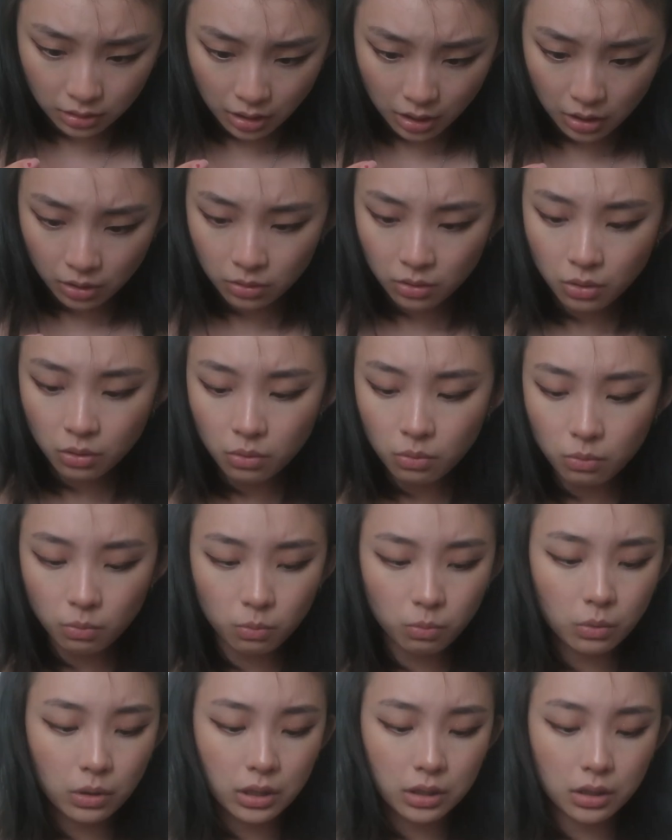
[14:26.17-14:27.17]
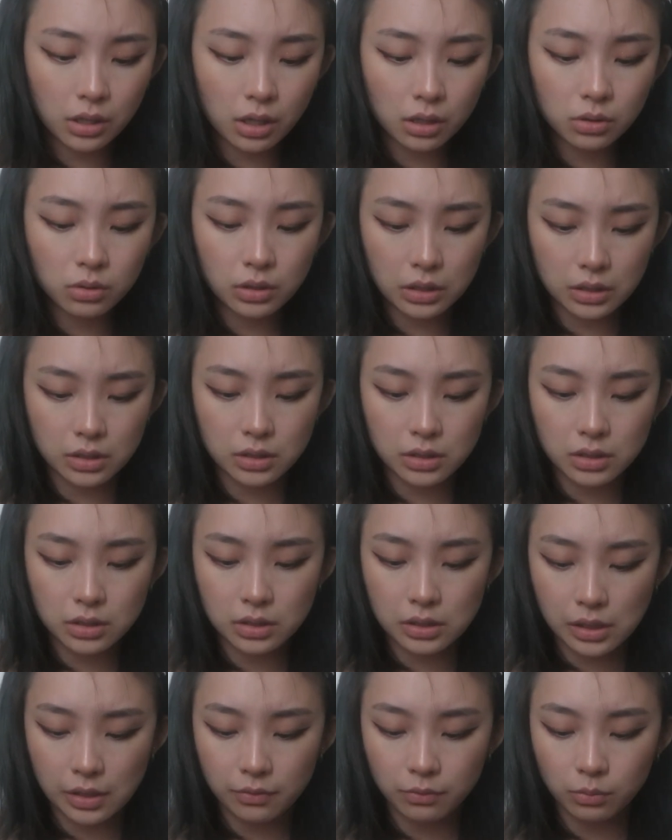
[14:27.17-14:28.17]
I don't know what color this is
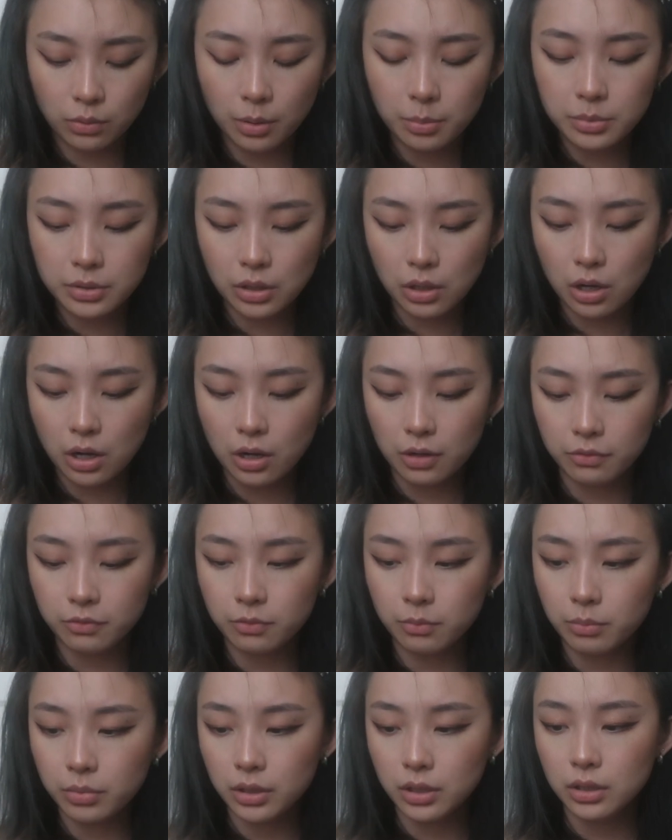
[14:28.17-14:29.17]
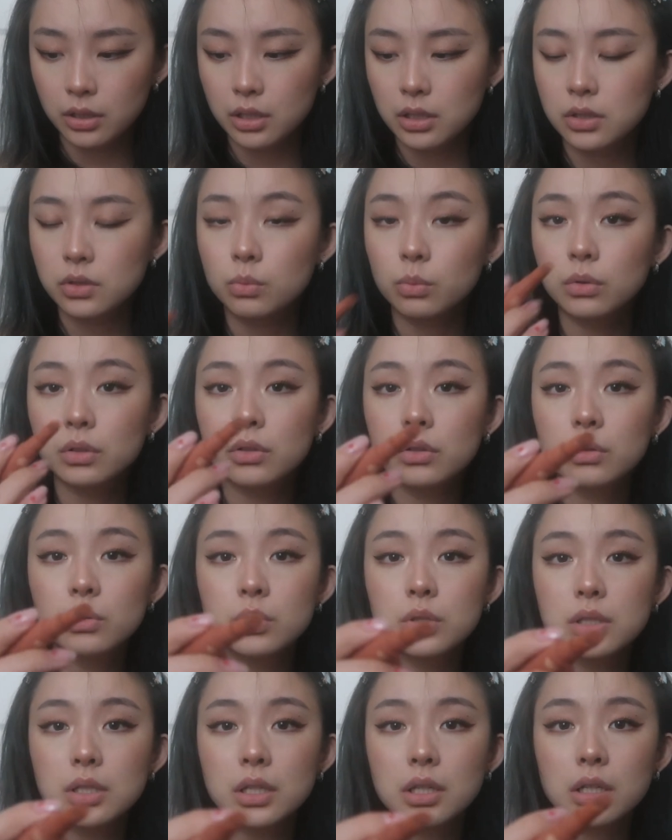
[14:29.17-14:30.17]
because I rubbed it off, but it's one of
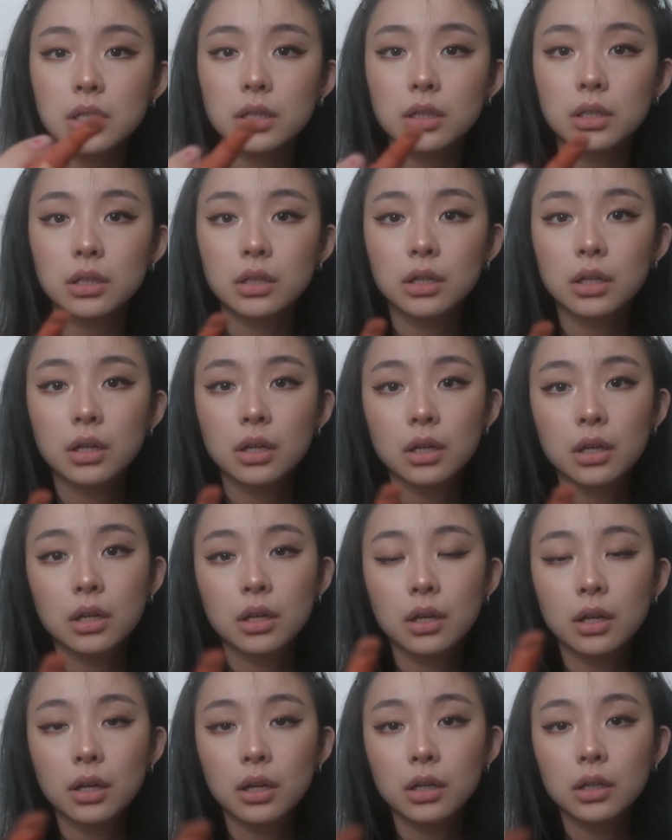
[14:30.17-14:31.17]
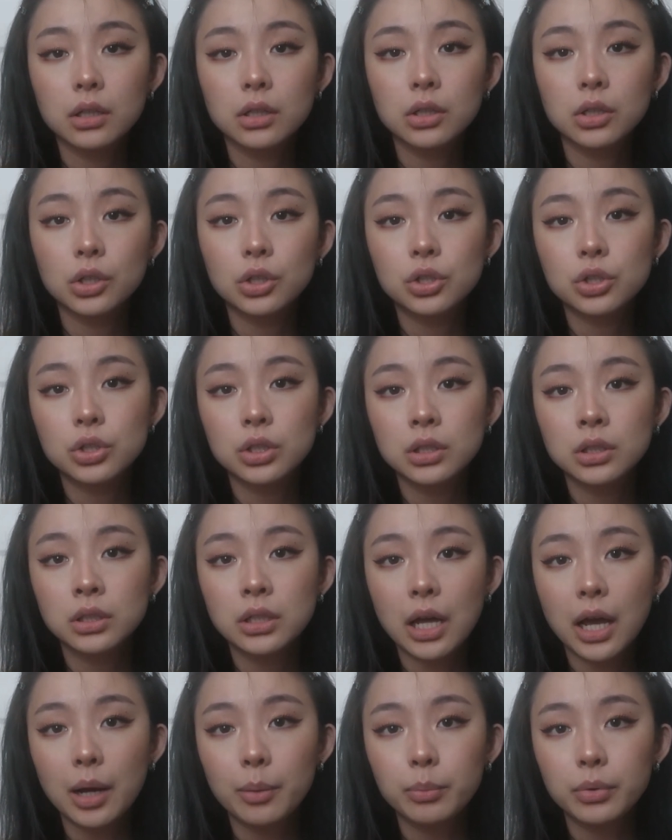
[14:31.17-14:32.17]
those like cushion
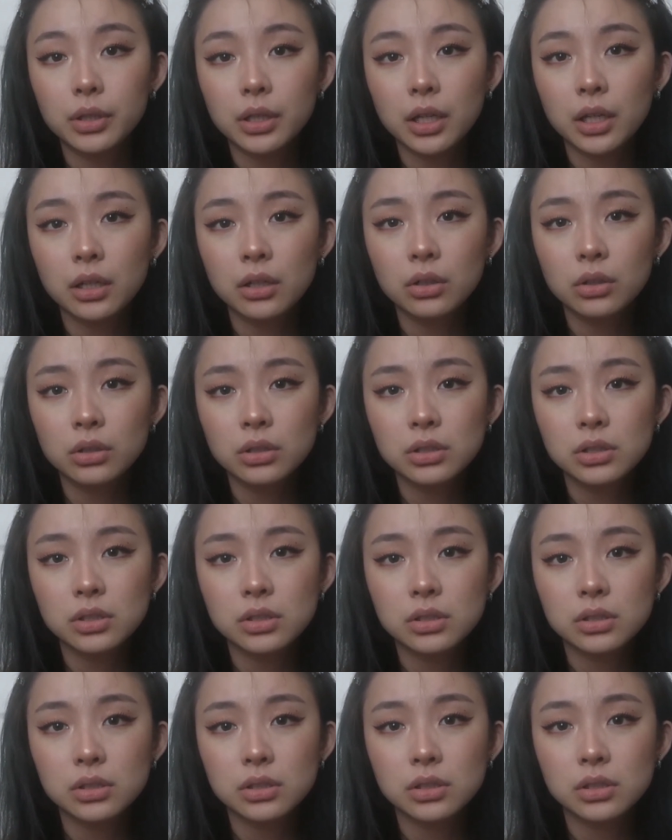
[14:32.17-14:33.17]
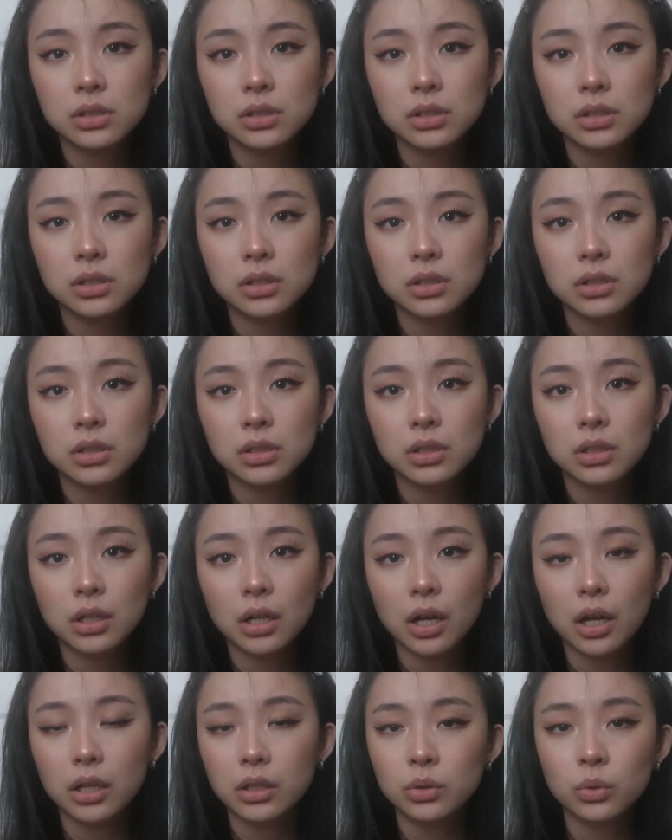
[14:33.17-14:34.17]
applicators.
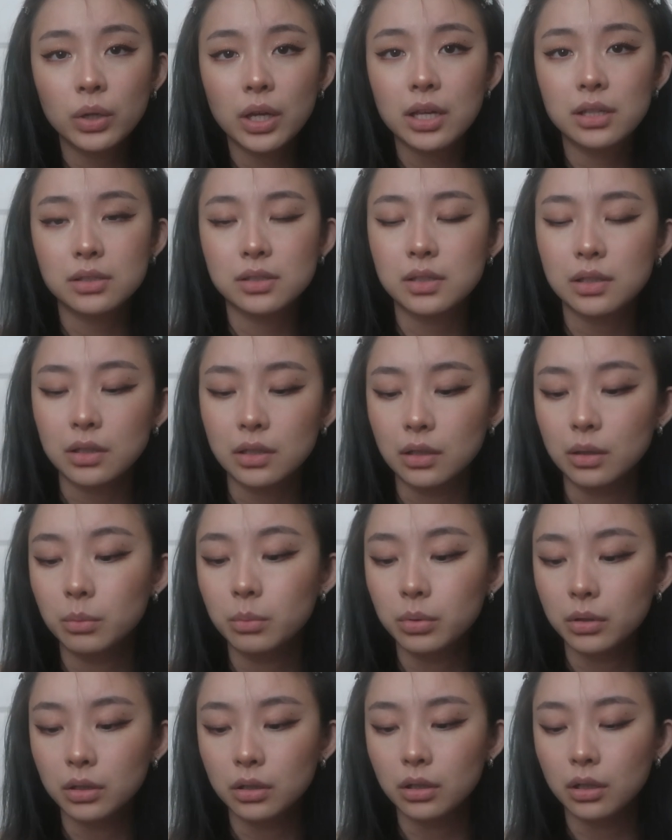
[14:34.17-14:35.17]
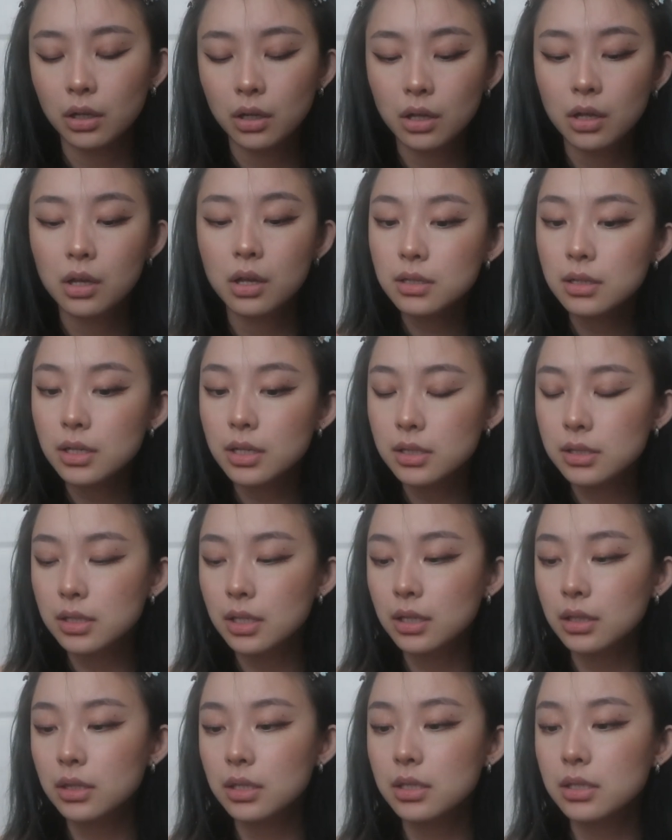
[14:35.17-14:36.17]
You can't see it, but it's
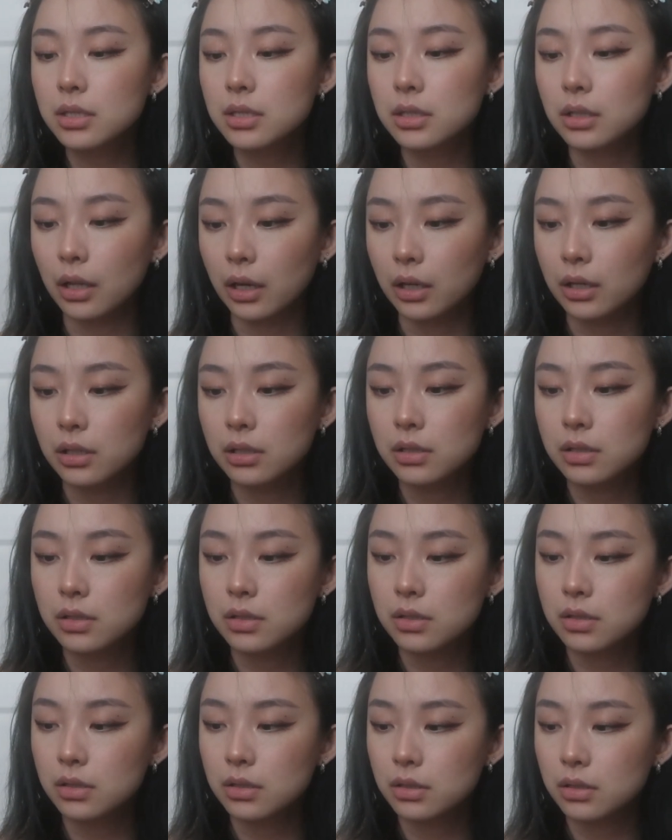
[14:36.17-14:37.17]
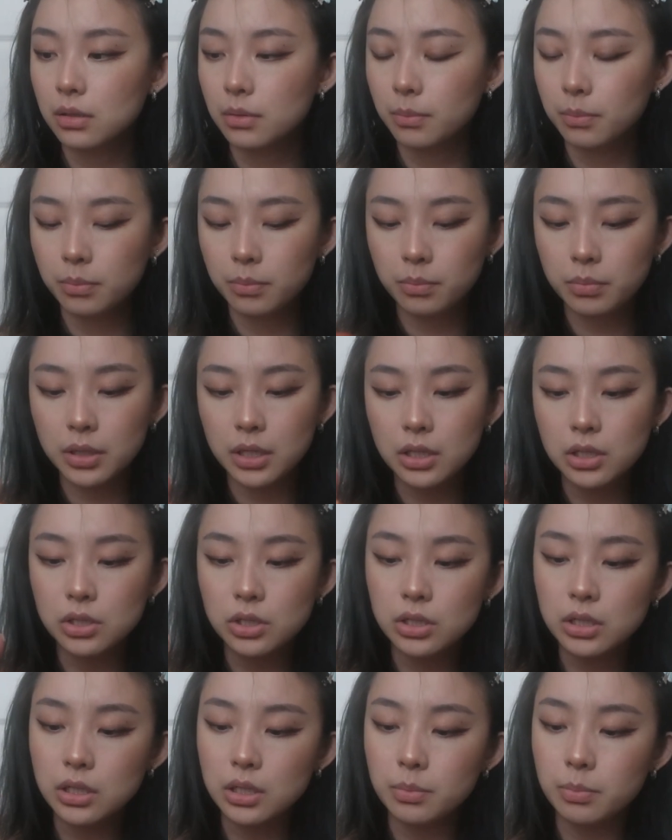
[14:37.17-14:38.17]
like this nice
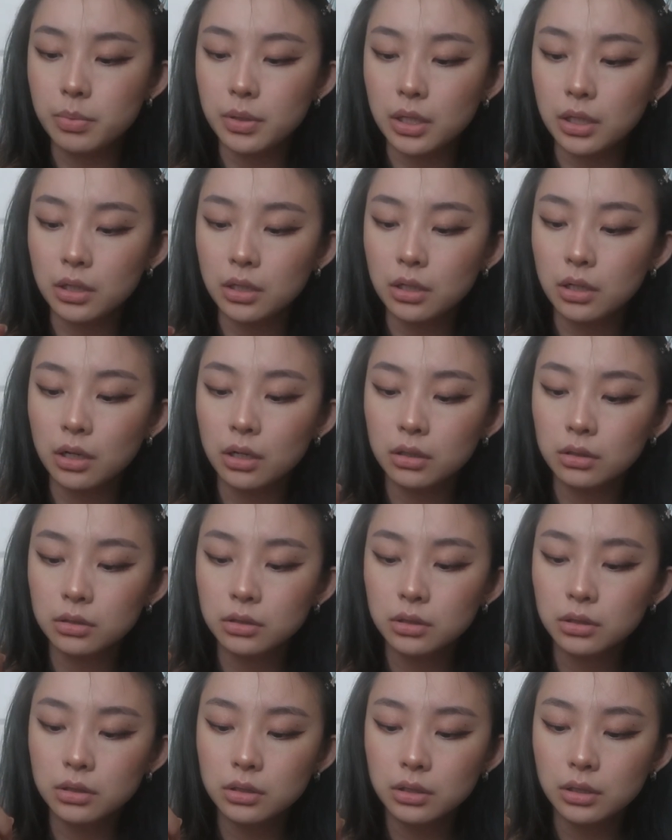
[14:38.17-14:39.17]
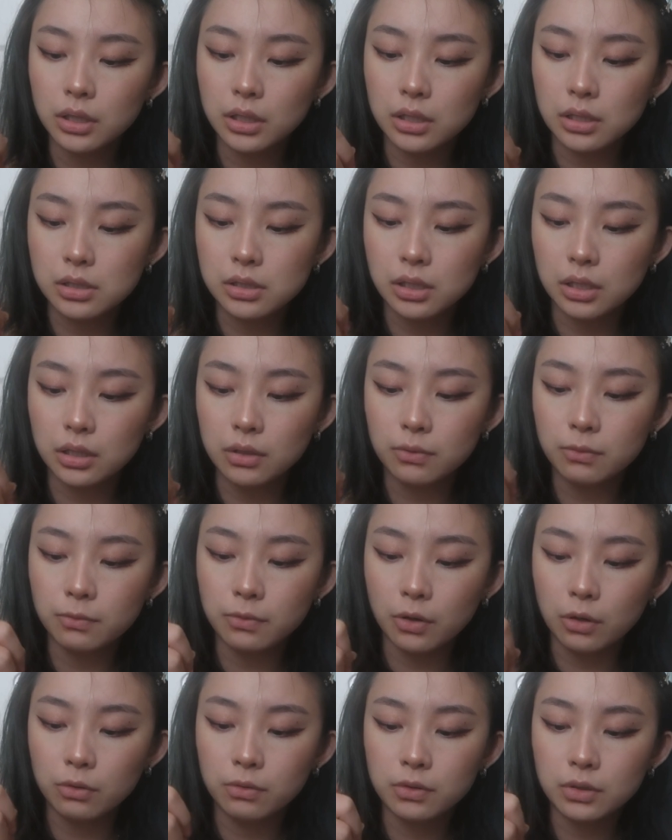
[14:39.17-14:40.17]
peachy pink color, and it's like a
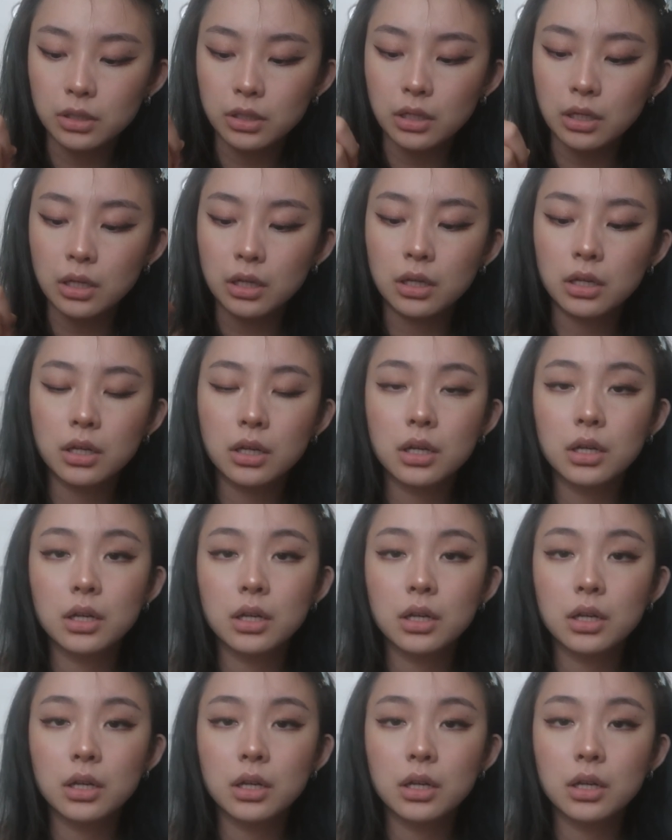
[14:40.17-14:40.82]
velvety